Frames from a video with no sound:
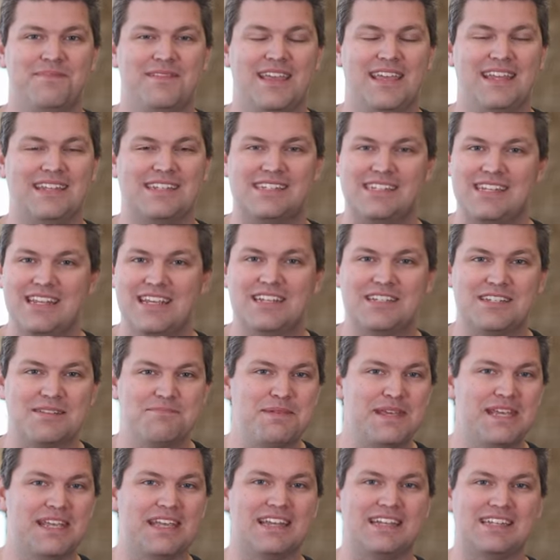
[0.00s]
And seek to
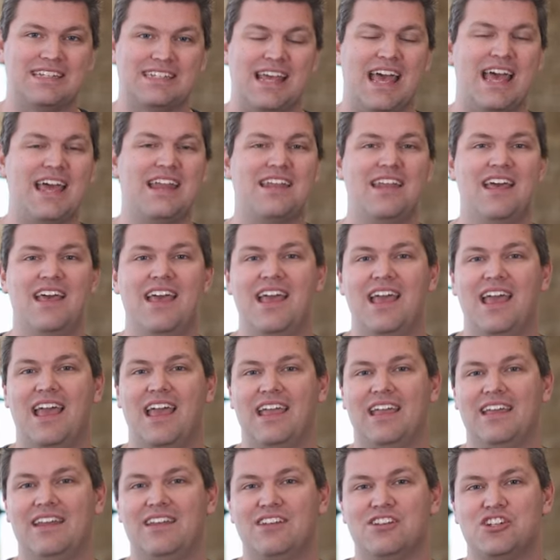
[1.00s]
be content
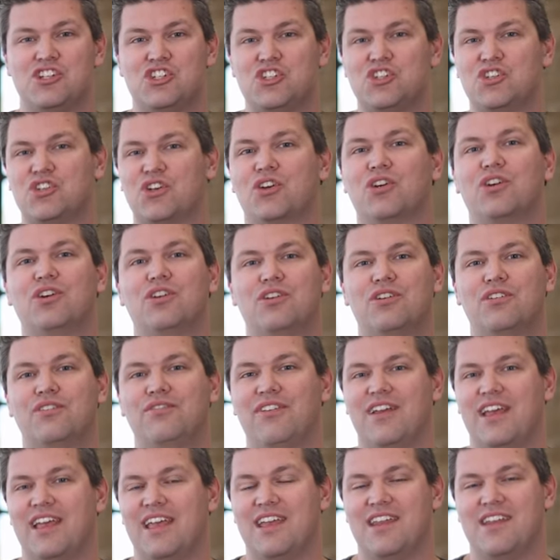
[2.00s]
and
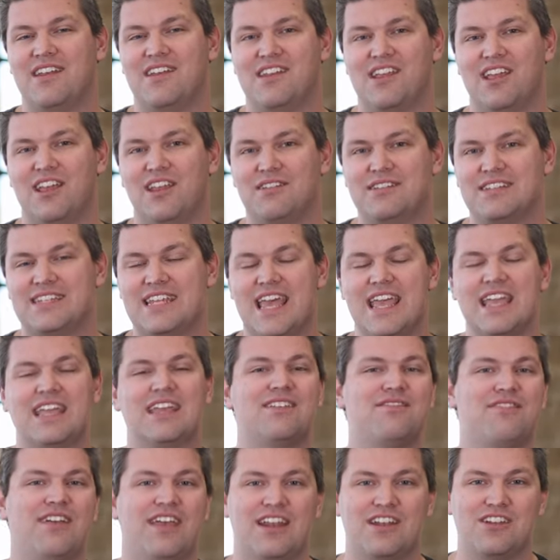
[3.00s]
serve and take
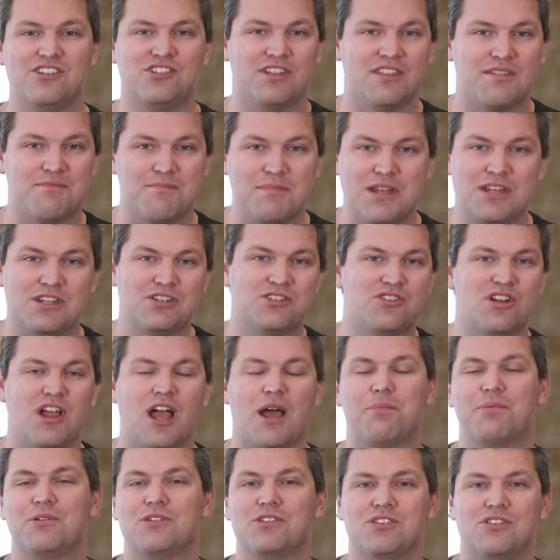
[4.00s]
advantage of the ministry
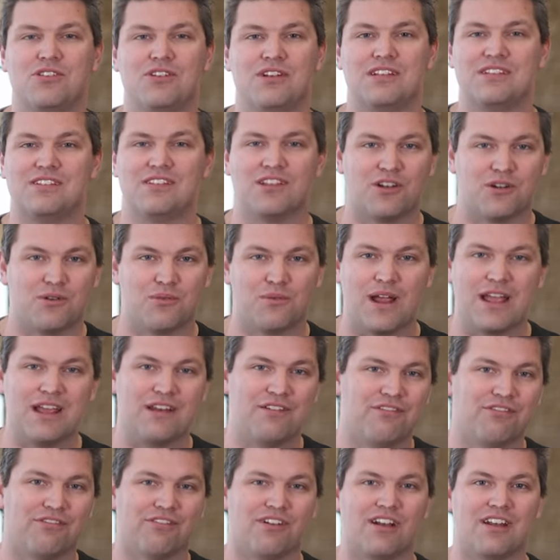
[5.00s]
opportunities that are right
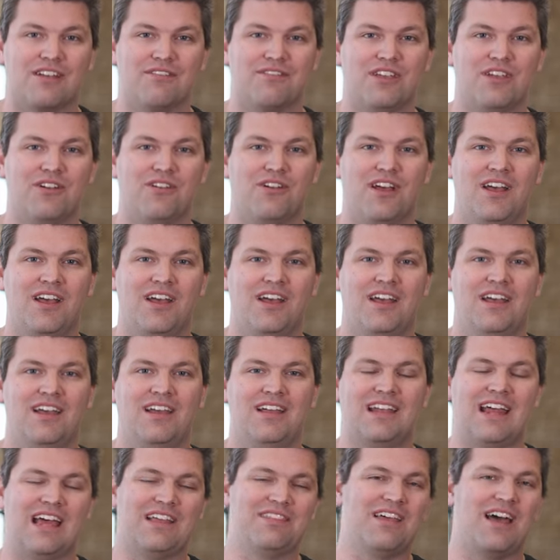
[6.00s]
in front of you,
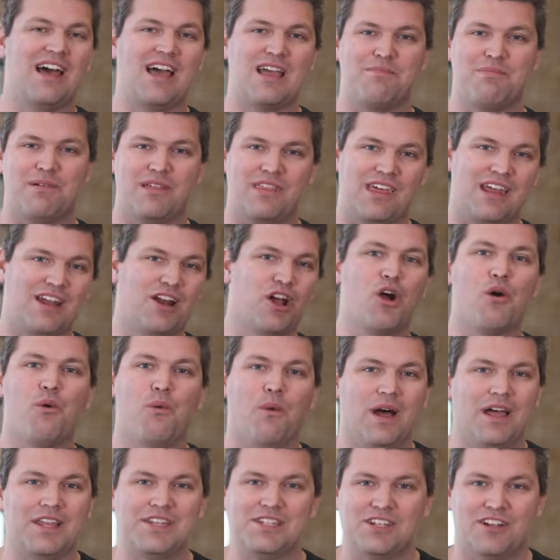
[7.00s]
not the hypothetical
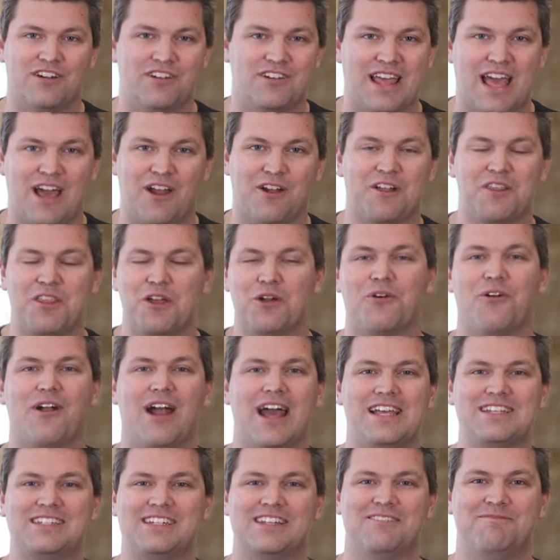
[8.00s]
ones that are down on the
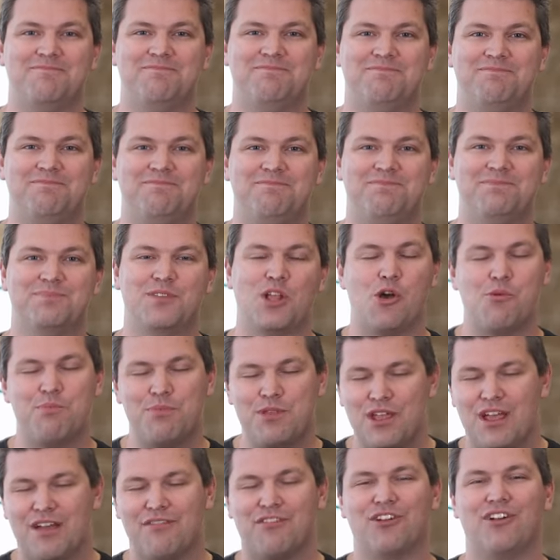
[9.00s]
horizon. Hope
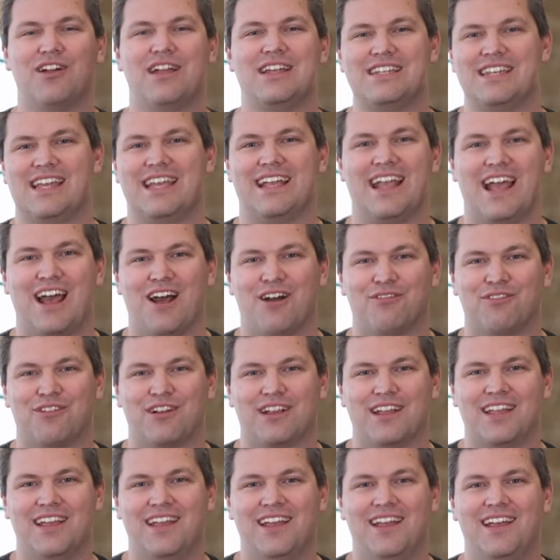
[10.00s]
that you have a great day,
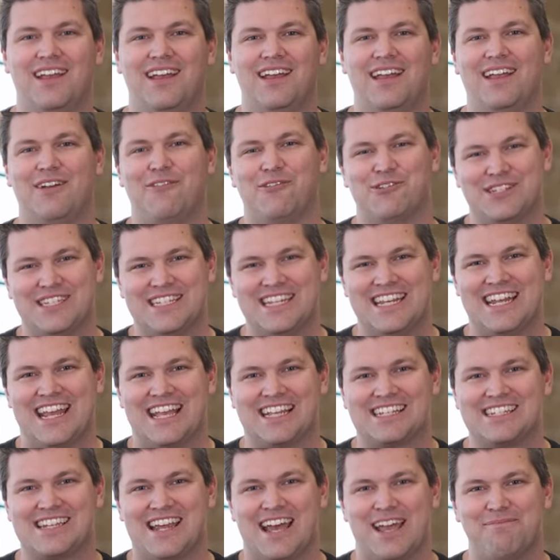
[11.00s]
Calvary, and we'll see you
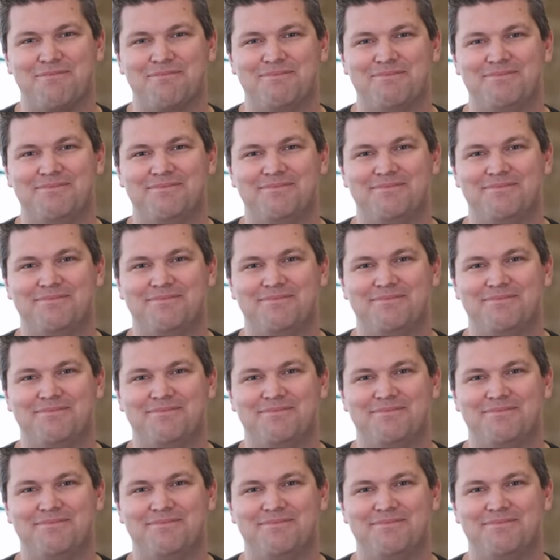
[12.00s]
next time.